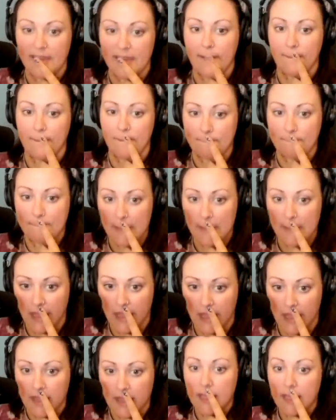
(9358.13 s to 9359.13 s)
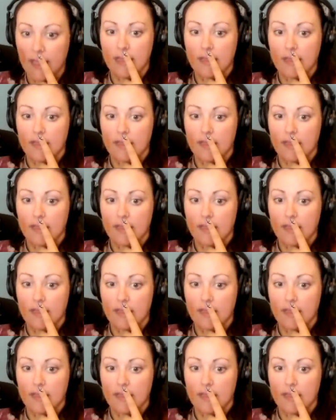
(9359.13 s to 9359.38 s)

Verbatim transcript: Yep. Makes sense.